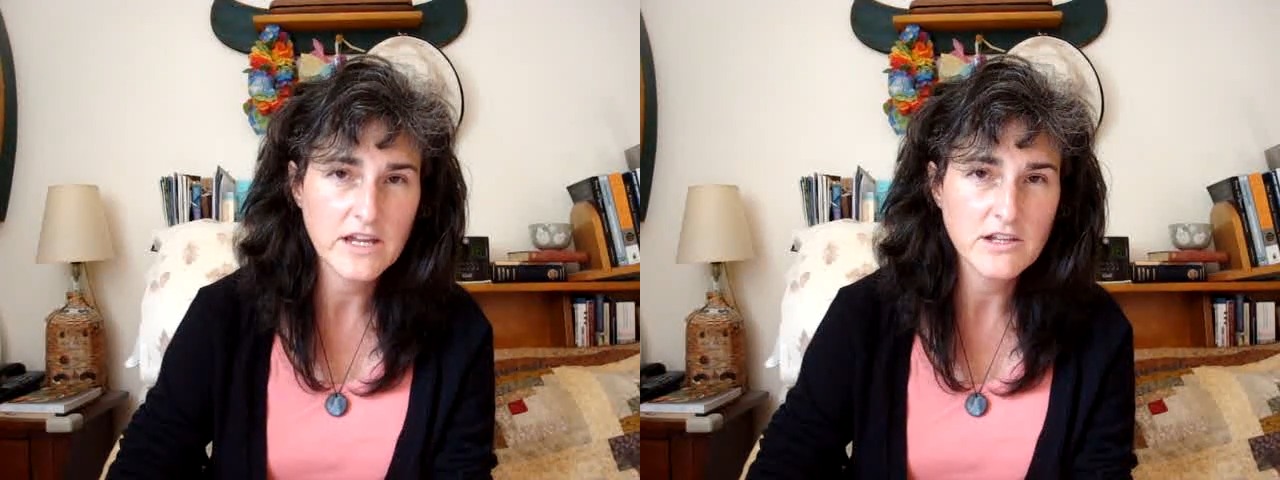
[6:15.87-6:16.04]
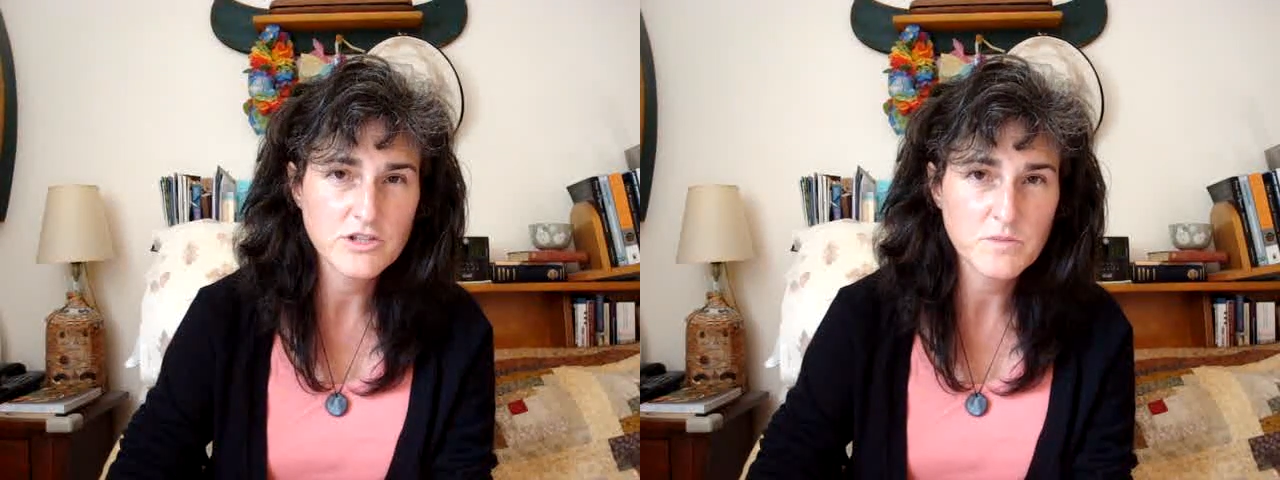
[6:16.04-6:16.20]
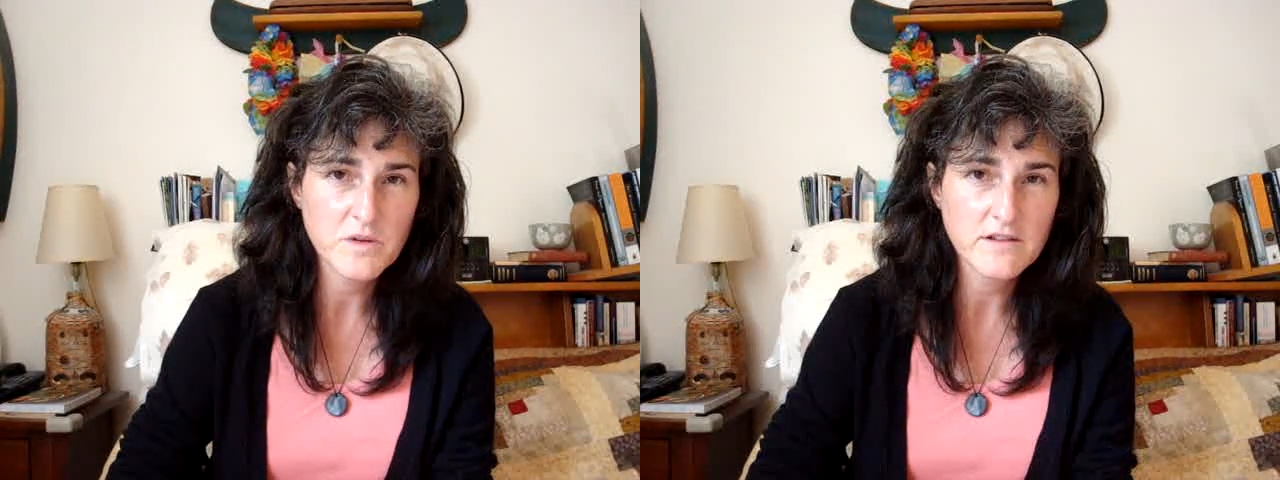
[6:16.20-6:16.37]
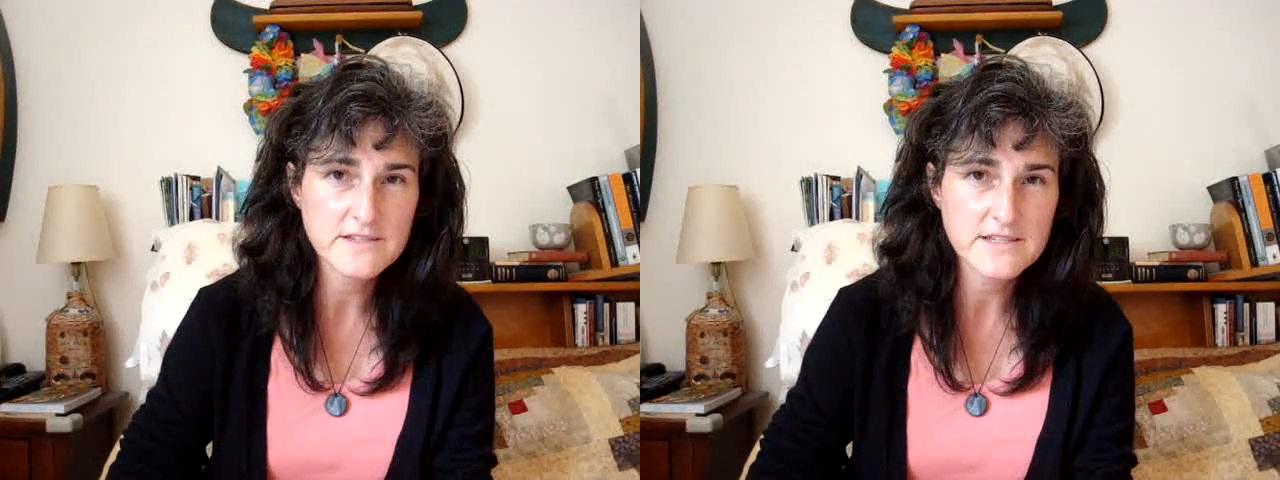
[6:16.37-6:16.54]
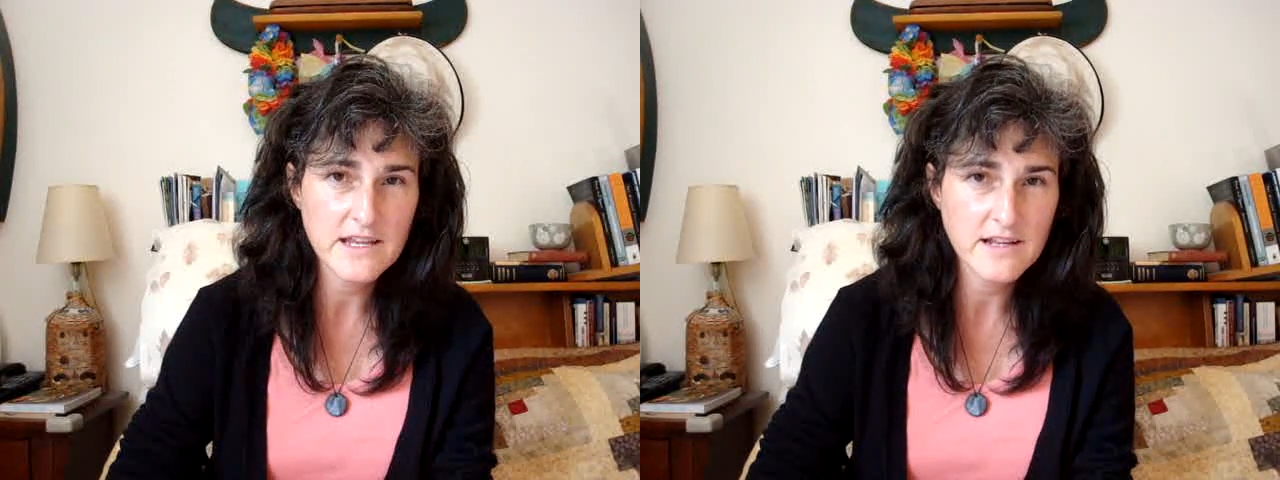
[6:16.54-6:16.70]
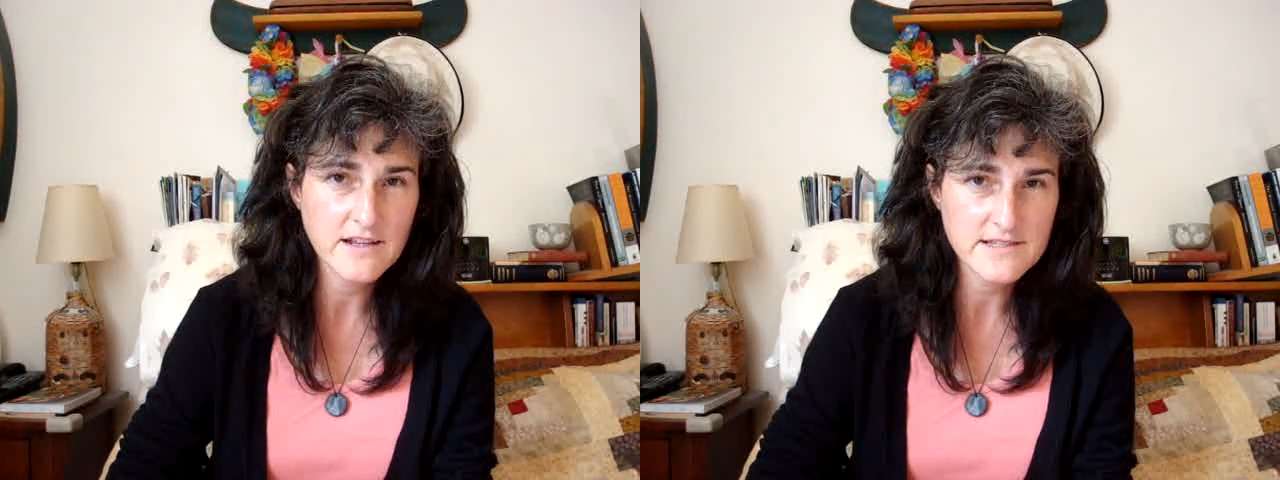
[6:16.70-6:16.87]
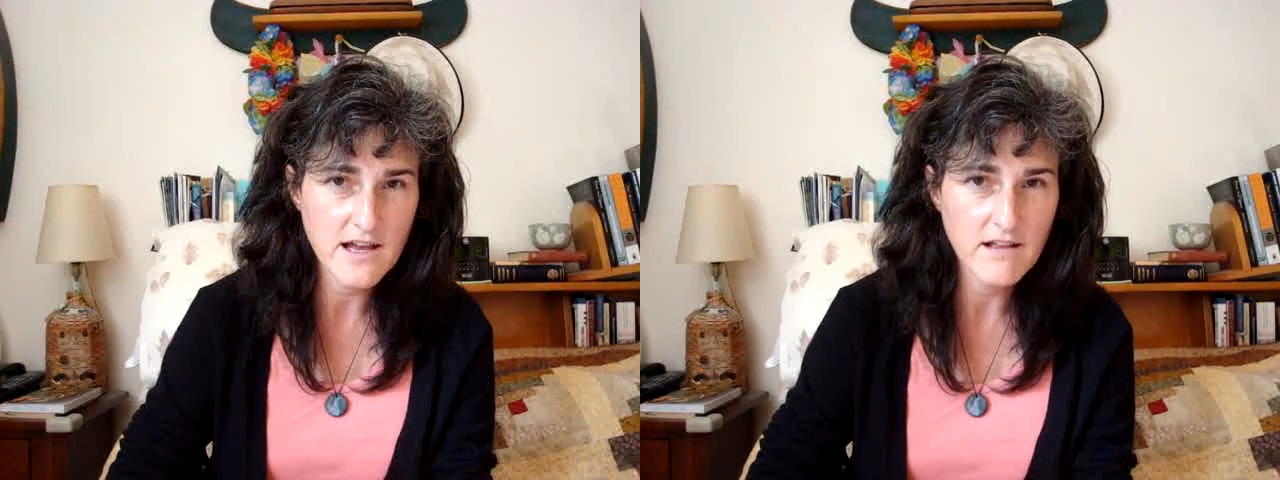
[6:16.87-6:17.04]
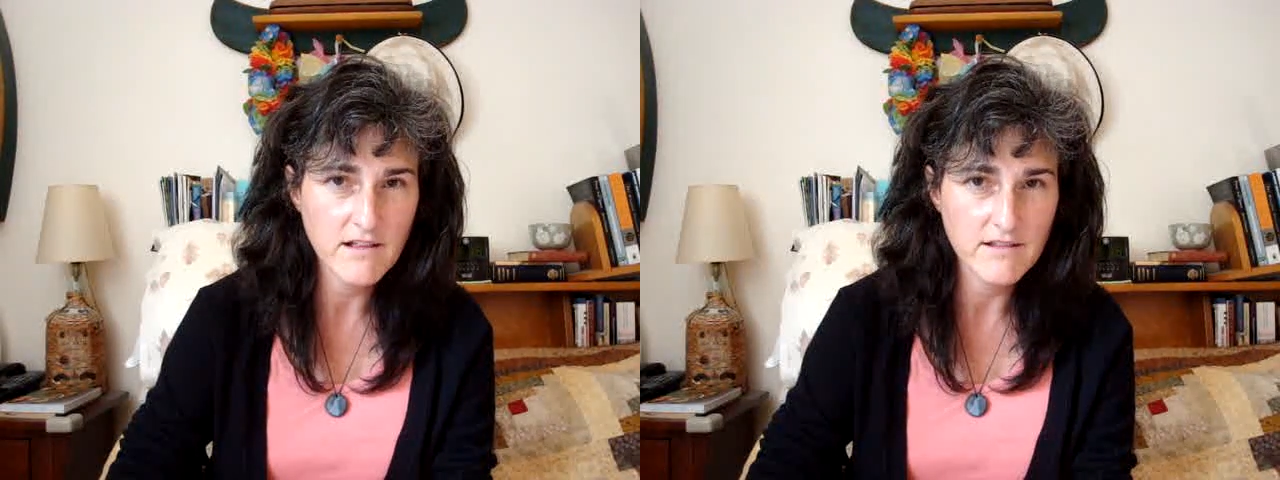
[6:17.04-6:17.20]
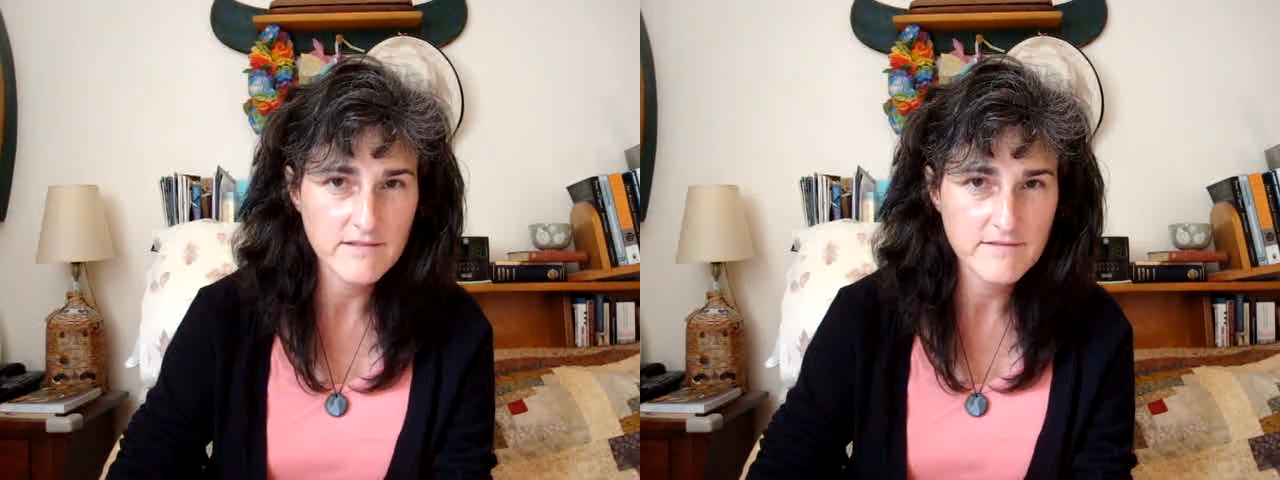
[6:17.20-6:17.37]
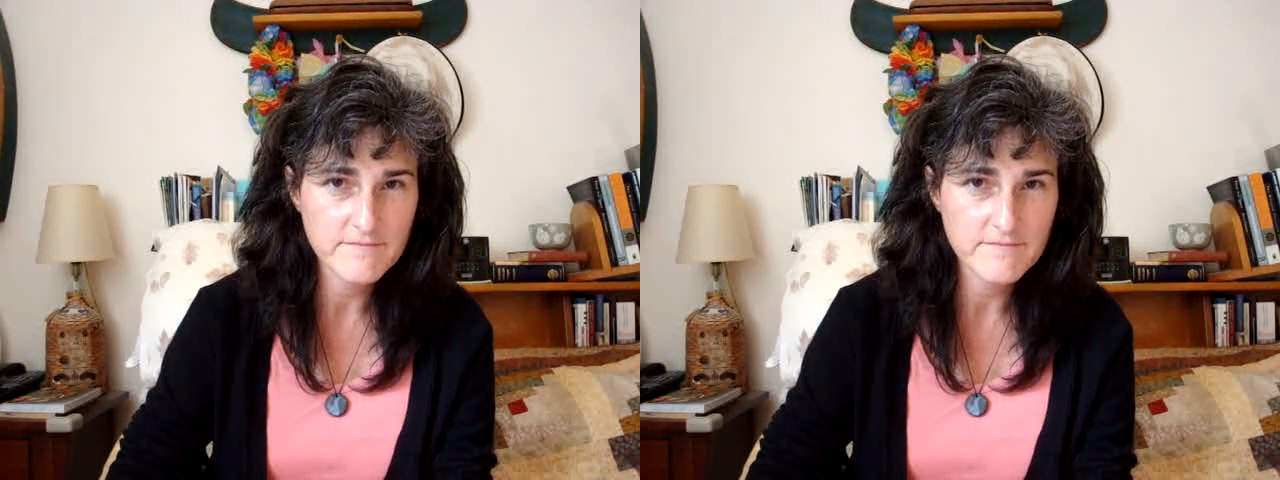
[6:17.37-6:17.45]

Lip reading: each pulsating cell.